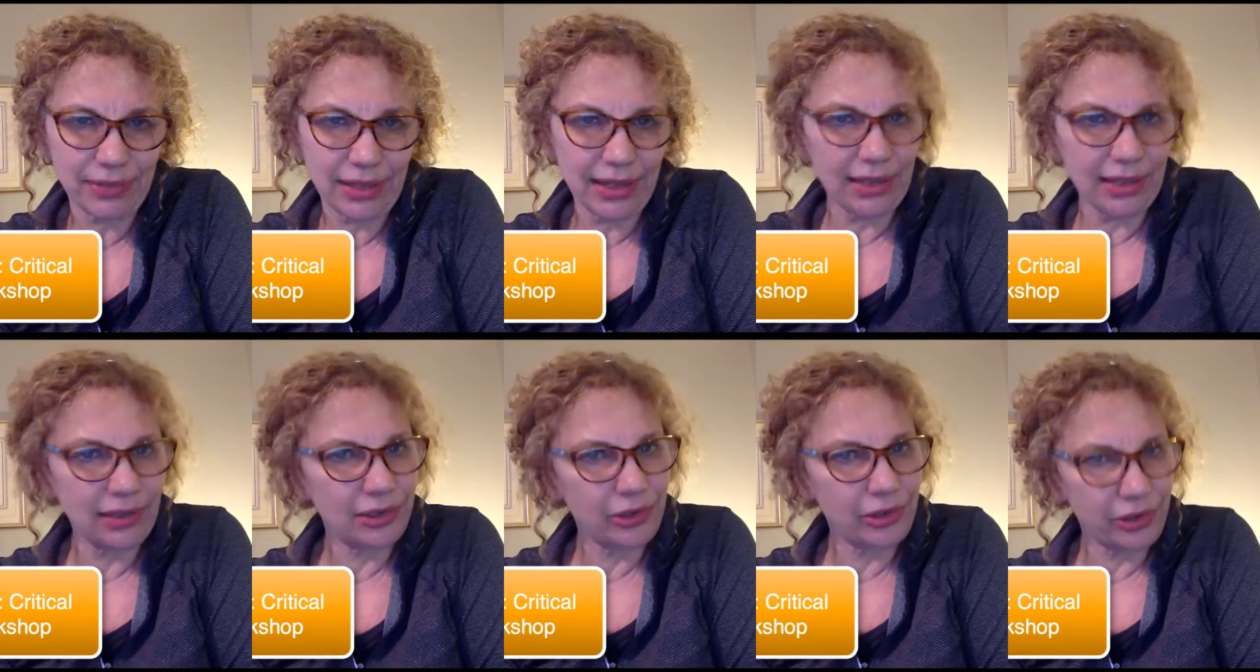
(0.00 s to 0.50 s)

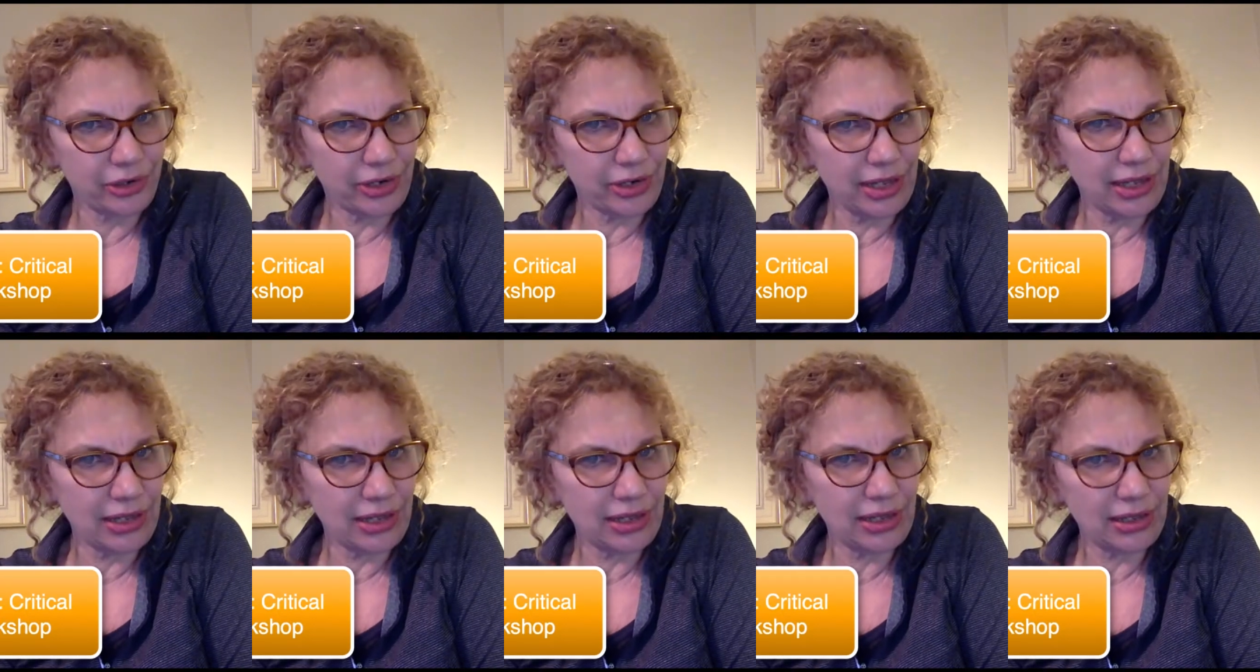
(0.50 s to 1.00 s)
in
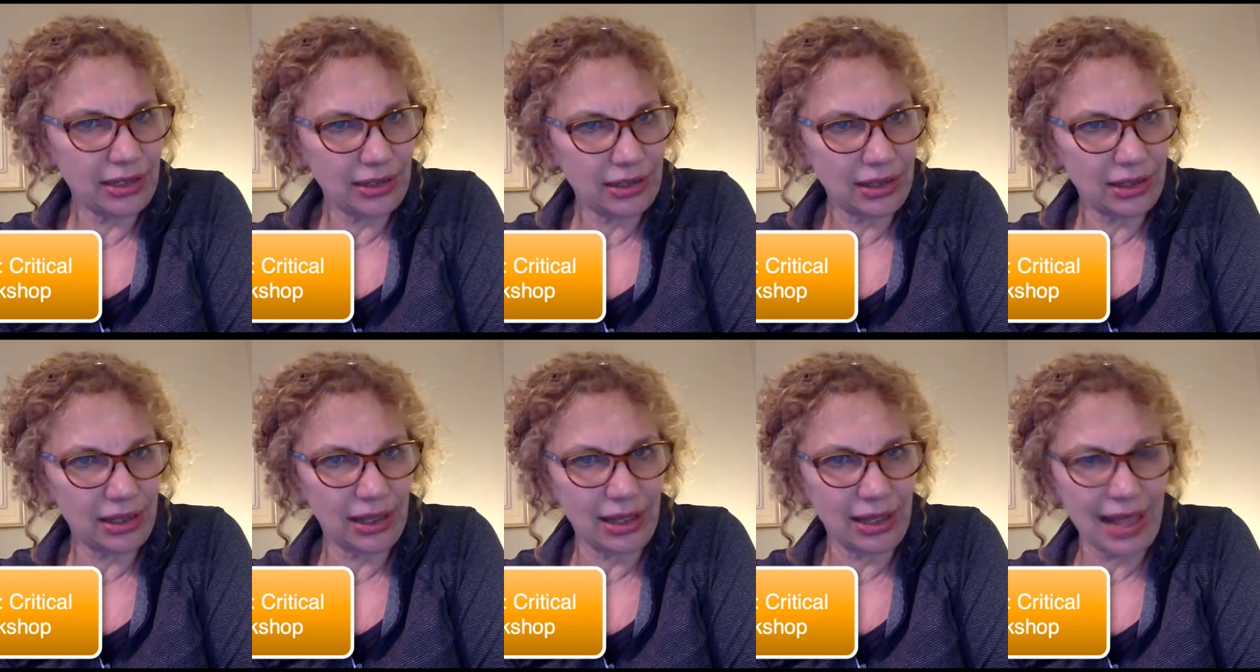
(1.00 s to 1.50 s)
learning
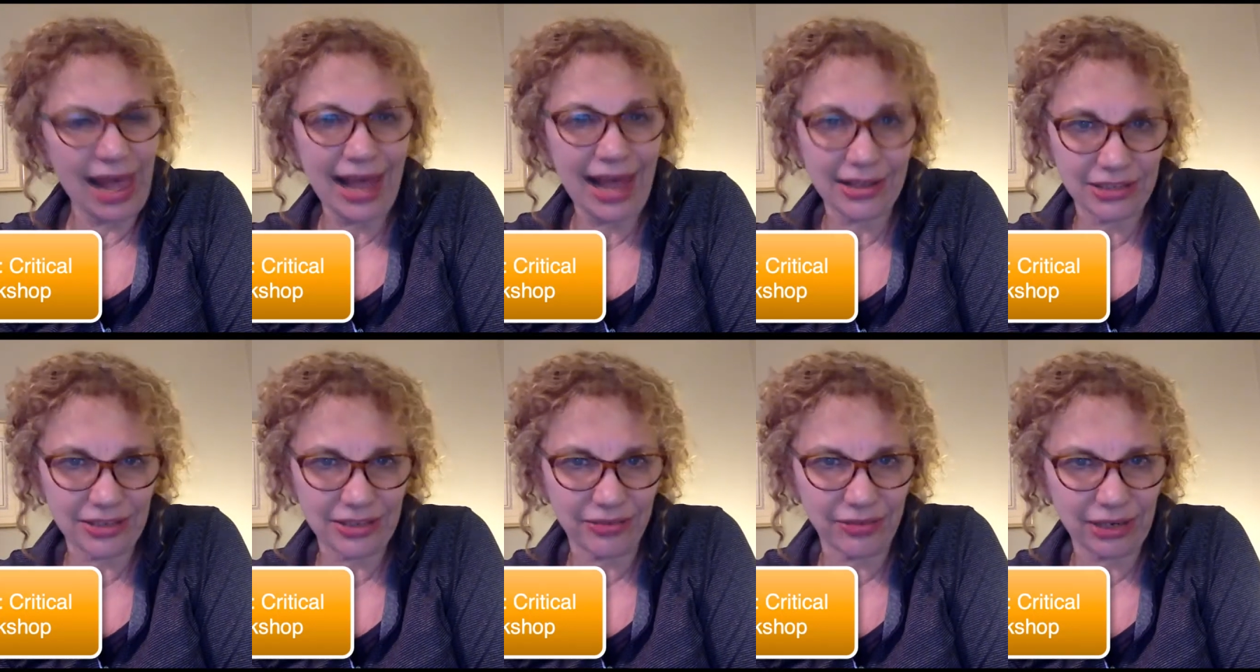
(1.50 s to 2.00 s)

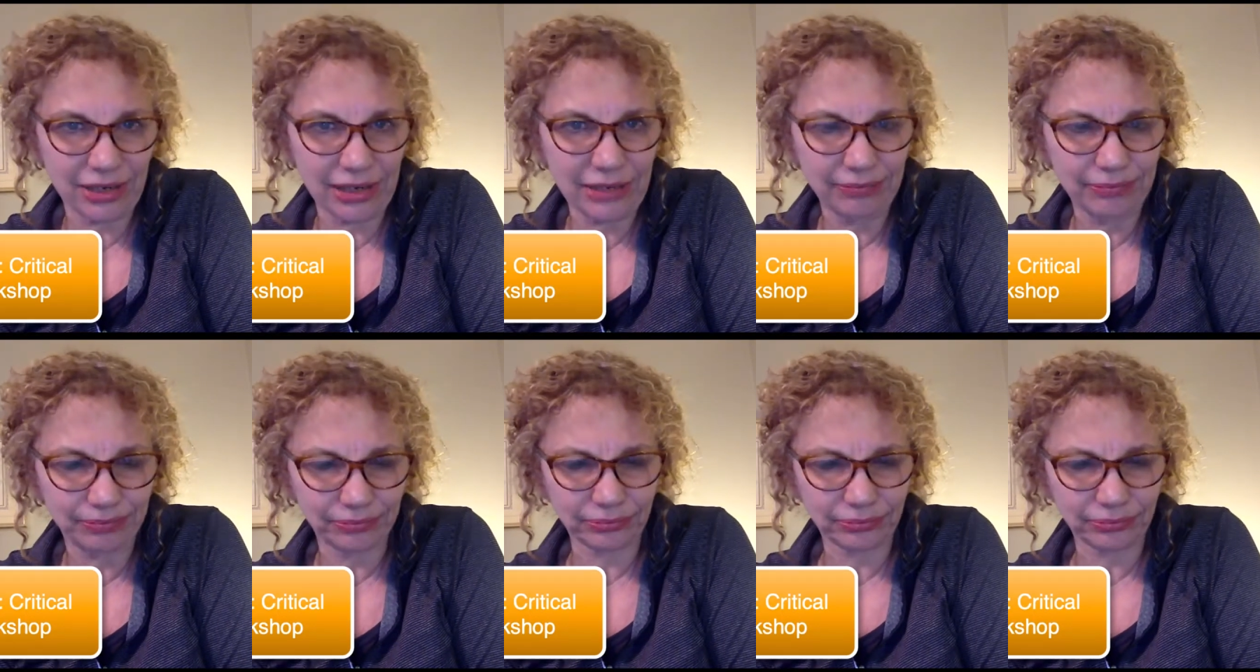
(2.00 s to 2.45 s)
actively